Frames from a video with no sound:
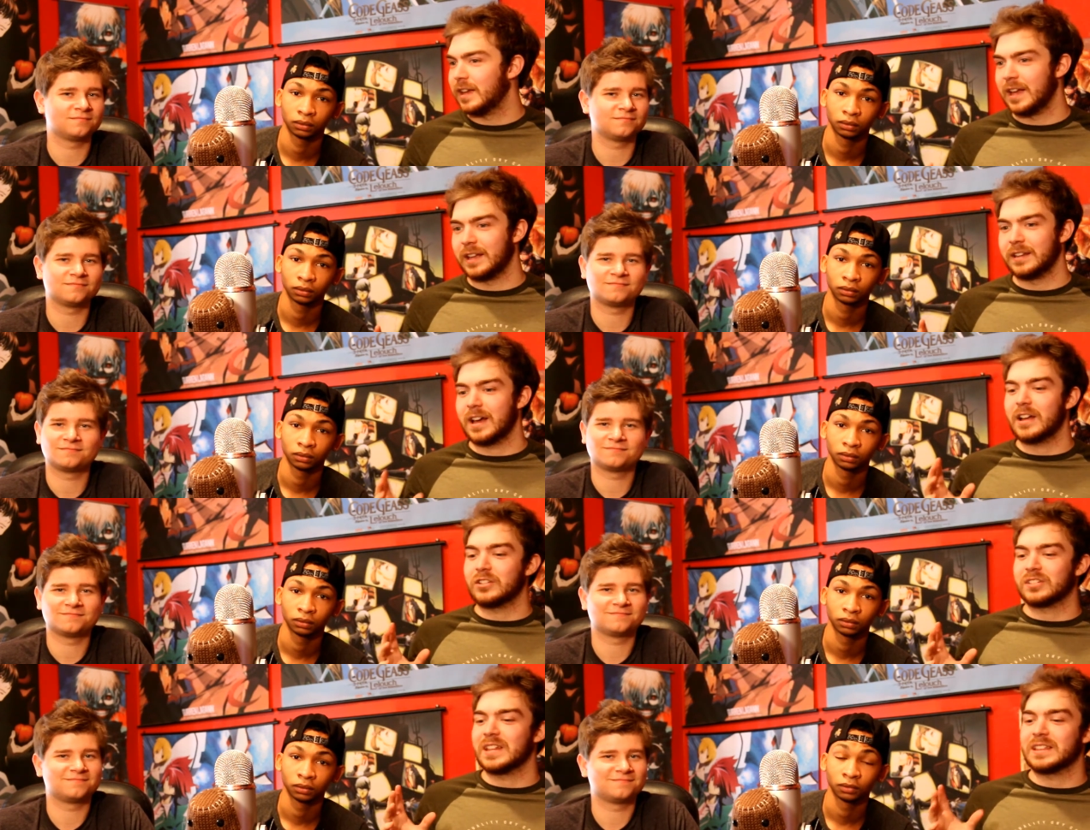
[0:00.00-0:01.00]
Speaker 1: And I
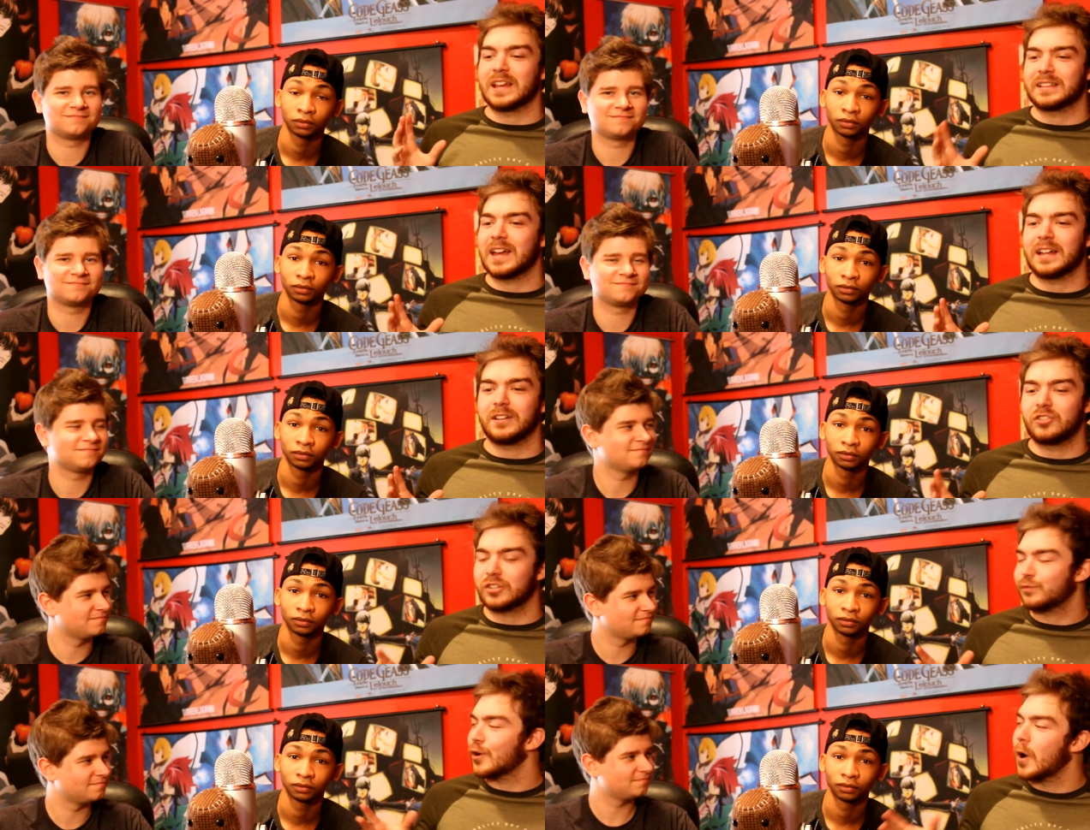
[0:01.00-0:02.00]
just think that that
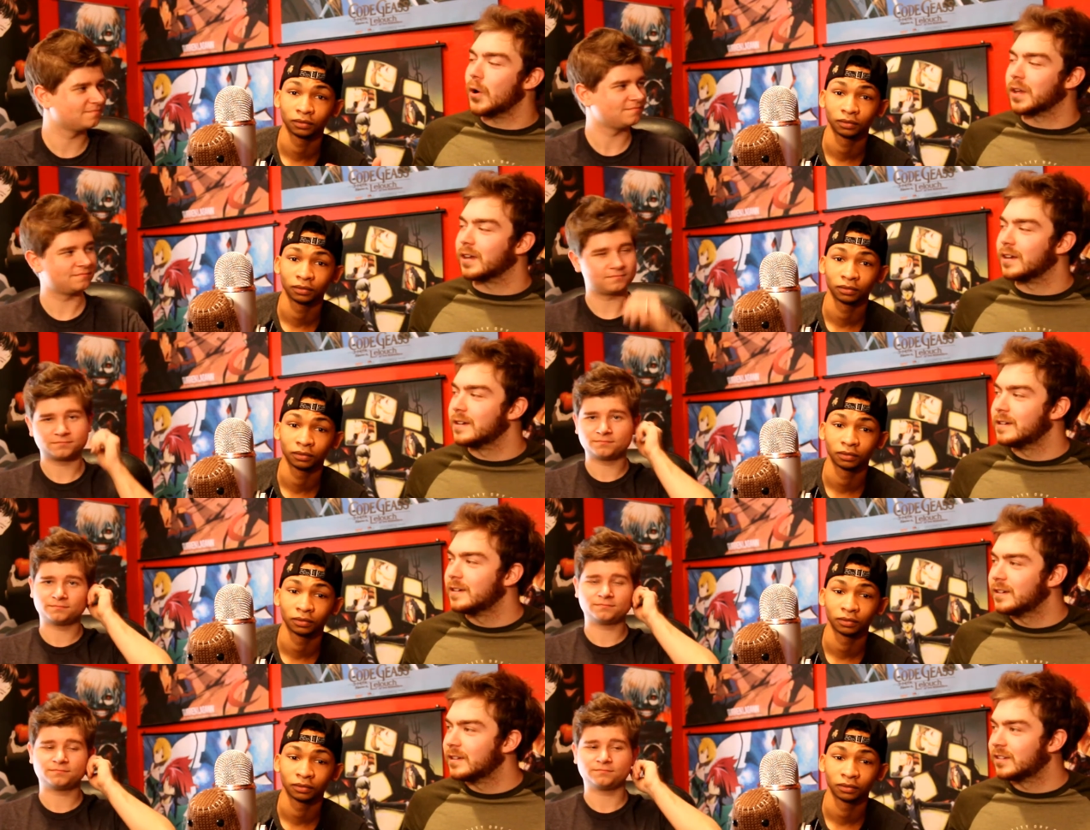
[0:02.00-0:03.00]
just for Oda,
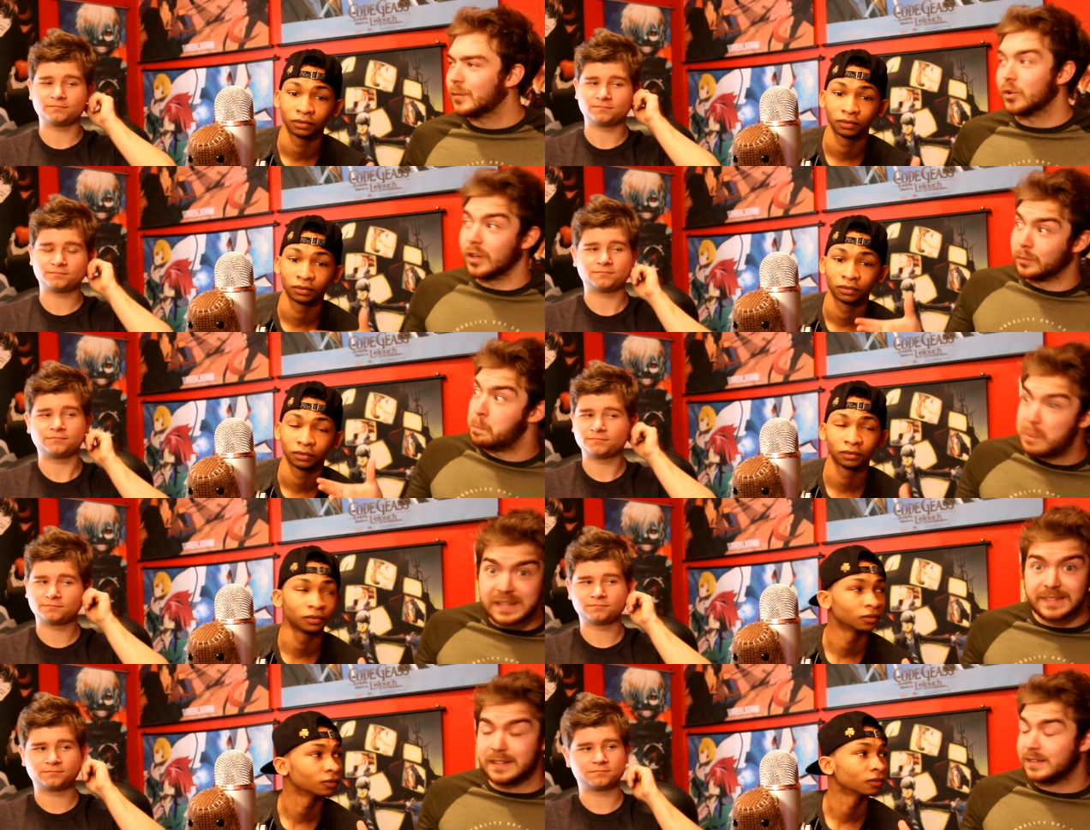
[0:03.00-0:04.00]
someone as
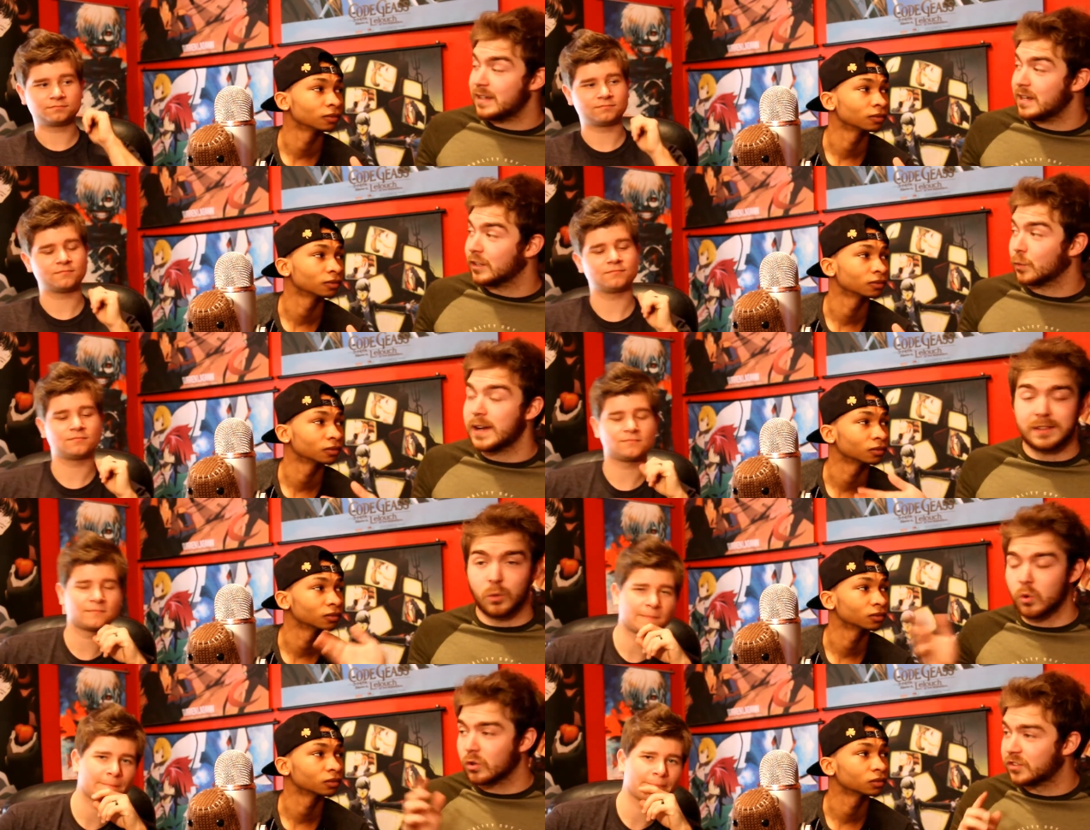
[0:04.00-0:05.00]
busy as he is writing
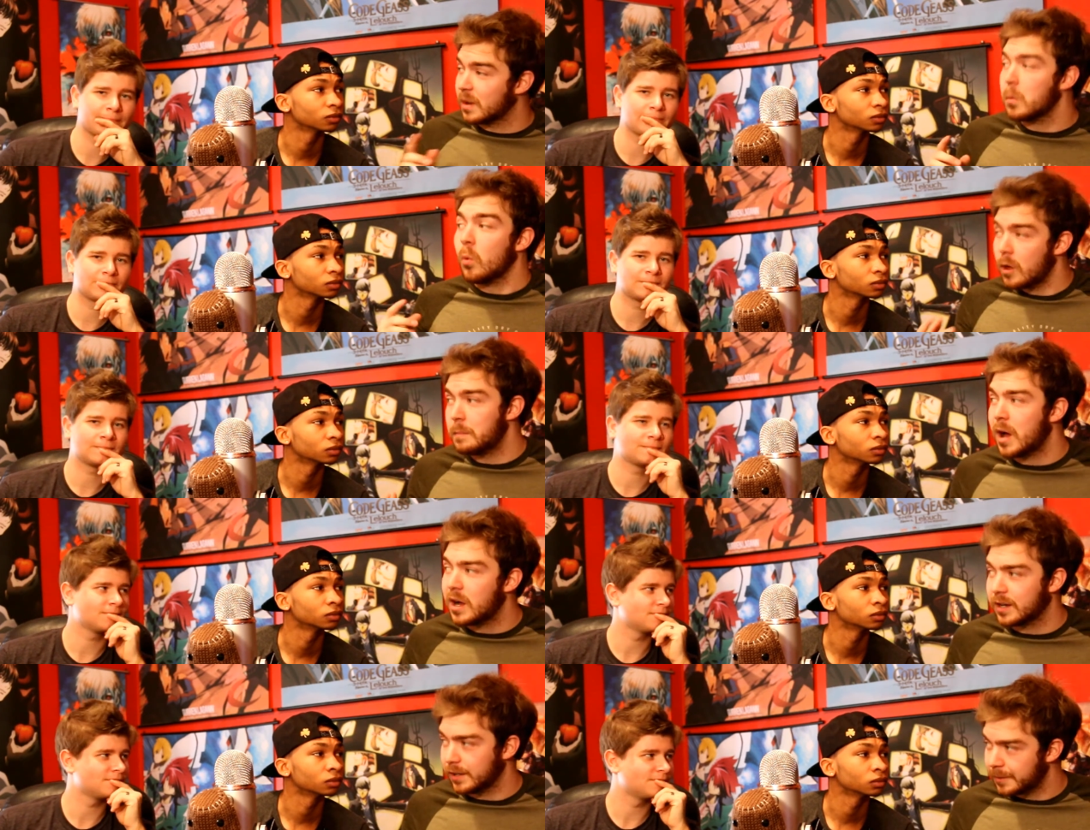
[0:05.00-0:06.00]
the world's number one
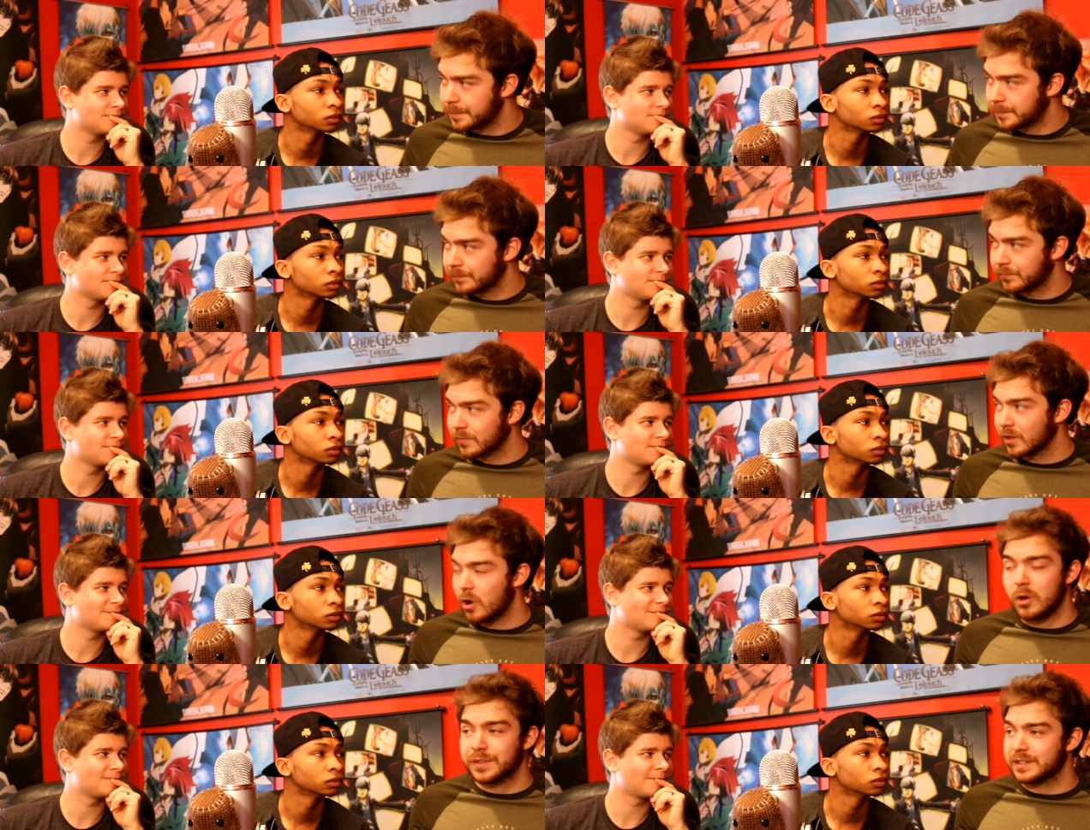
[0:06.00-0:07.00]
manga
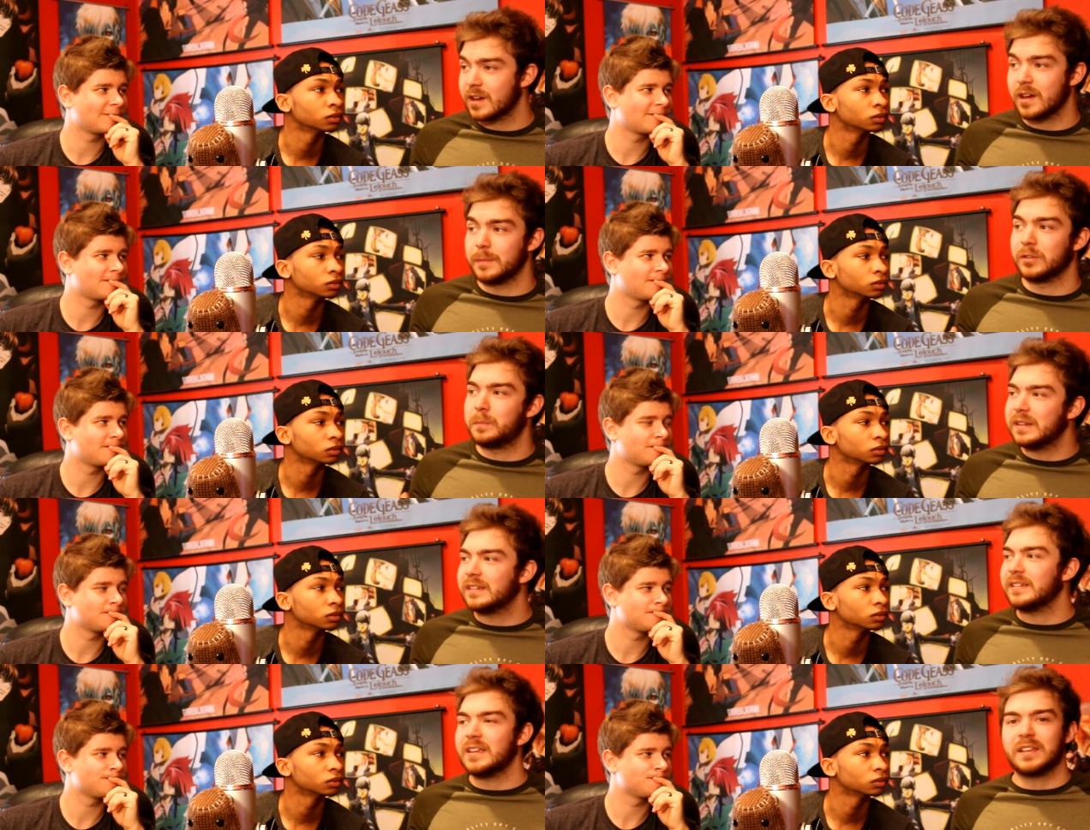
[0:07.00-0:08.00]
all the time, as
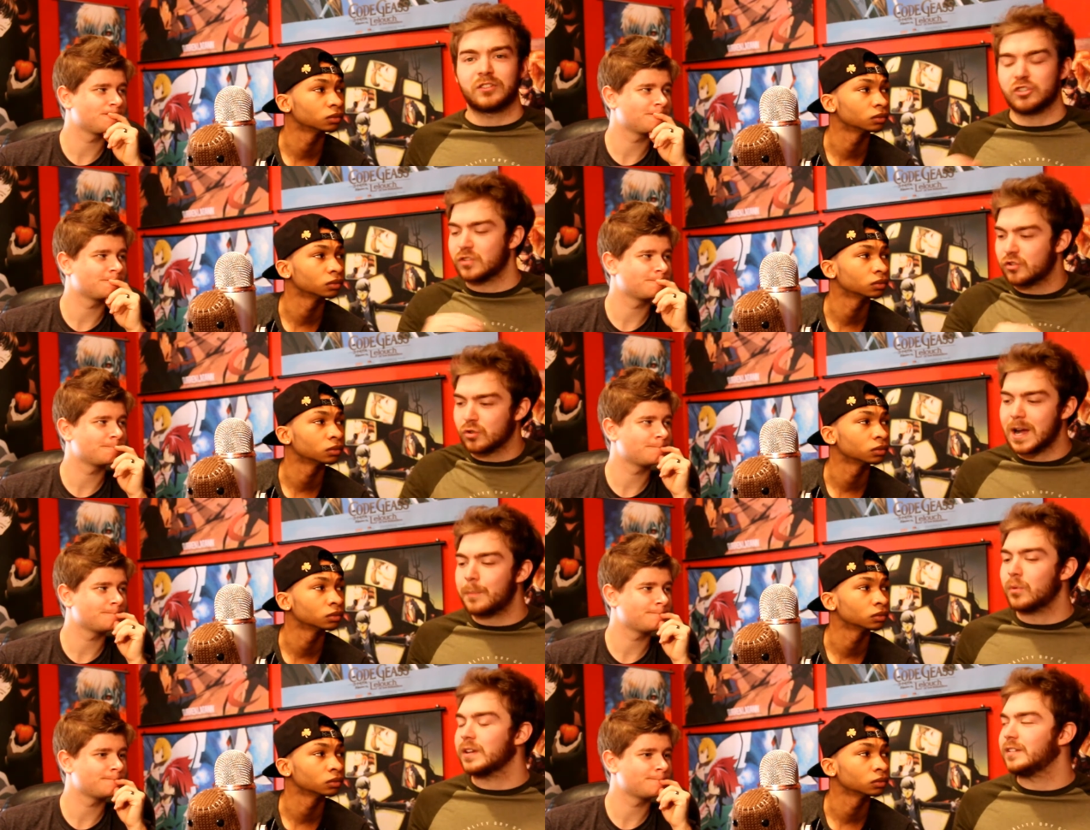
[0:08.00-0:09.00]
busy as he is, just drop what